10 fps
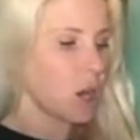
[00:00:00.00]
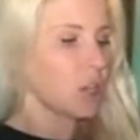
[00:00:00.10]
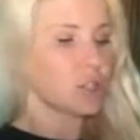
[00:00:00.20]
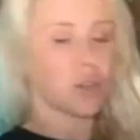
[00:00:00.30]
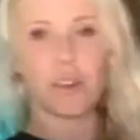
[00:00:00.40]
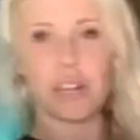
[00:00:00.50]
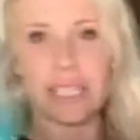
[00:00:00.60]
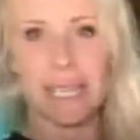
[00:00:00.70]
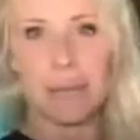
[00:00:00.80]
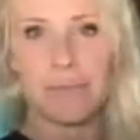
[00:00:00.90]
So
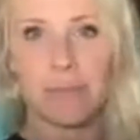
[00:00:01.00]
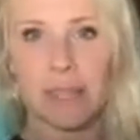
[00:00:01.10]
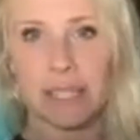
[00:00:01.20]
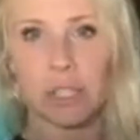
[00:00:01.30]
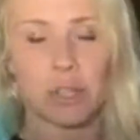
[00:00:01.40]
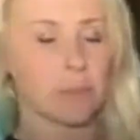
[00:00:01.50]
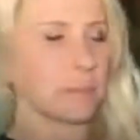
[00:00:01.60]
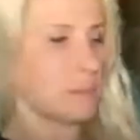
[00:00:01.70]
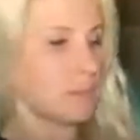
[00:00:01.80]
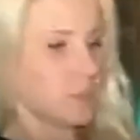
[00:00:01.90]
Chrissy, this is her
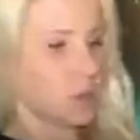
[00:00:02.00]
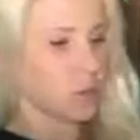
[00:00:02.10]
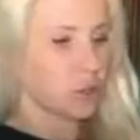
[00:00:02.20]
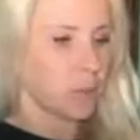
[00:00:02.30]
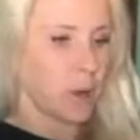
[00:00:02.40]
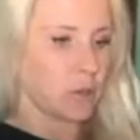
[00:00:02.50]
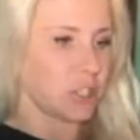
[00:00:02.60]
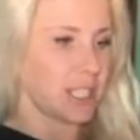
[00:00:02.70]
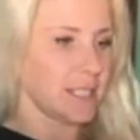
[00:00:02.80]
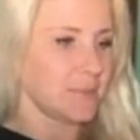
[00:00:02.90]
those are
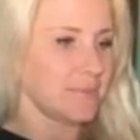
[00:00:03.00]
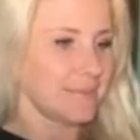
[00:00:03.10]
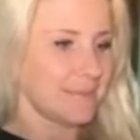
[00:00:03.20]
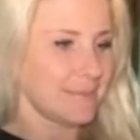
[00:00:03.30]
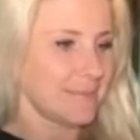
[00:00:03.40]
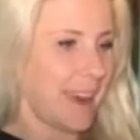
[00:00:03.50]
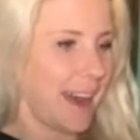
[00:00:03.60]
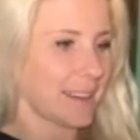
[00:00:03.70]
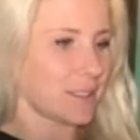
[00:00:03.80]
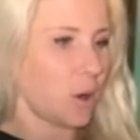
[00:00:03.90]
emojis. Bah,
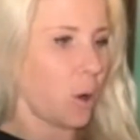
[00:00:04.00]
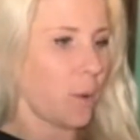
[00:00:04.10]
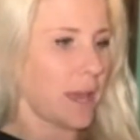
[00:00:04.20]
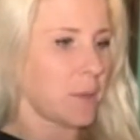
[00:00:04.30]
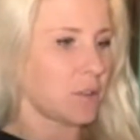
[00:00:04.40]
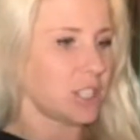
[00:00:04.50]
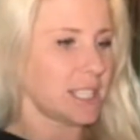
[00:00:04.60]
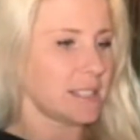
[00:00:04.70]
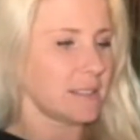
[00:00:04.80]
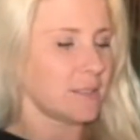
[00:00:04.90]
go away
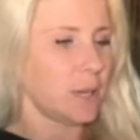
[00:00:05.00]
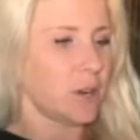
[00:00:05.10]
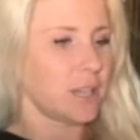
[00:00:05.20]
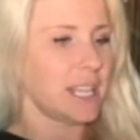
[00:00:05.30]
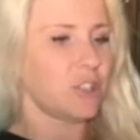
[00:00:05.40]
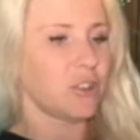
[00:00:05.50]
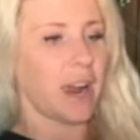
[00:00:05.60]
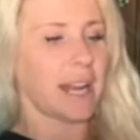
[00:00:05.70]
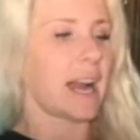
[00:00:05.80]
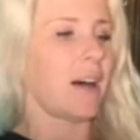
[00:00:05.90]
emojis. We don't need you
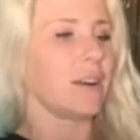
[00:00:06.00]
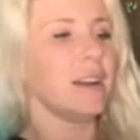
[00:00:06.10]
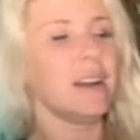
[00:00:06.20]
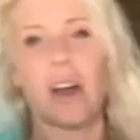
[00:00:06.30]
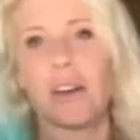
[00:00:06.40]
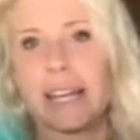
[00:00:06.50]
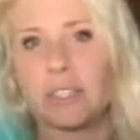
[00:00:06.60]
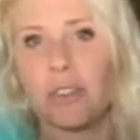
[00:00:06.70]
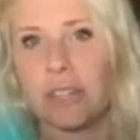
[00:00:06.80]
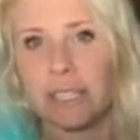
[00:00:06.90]
right now. Okay,
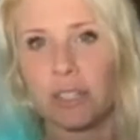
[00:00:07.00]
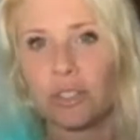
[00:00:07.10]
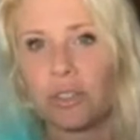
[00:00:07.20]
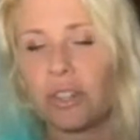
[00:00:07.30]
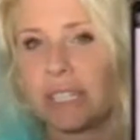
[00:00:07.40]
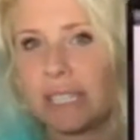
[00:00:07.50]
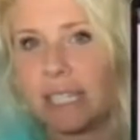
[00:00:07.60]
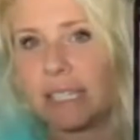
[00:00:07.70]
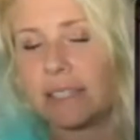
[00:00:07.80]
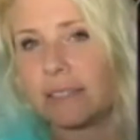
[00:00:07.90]
so this is
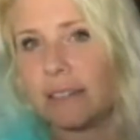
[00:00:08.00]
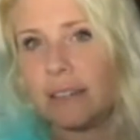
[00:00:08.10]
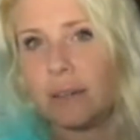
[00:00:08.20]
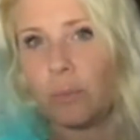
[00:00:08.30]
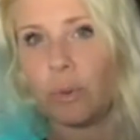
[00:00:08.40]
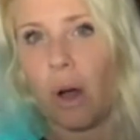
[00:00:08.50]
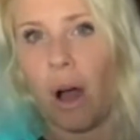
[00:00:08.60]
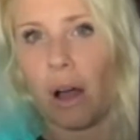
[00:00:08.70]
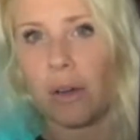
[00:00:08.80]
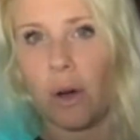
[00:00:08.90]
Chrissy's
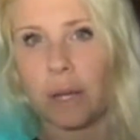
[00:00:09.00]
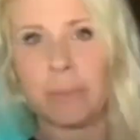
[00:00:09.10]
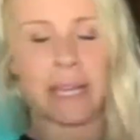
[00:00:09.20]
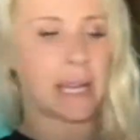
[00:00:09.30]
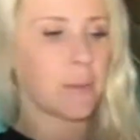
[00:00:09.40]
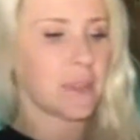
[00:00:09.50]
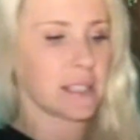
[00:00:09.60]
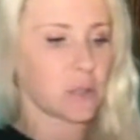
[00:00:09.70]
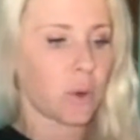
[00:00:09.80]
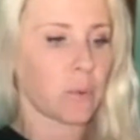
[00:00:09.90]
blog on Medium. This
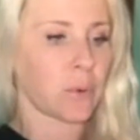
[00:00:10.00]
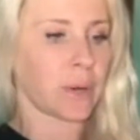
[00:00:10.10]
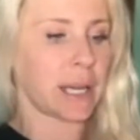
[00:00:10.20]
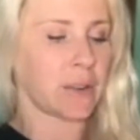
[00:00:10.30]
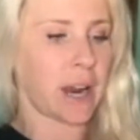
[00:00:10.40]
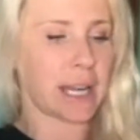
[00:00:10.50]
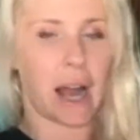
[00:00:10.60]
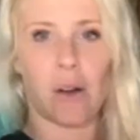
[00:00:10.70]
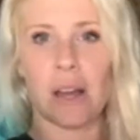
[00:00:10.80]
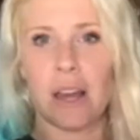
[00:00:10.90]
is what we're reading right now.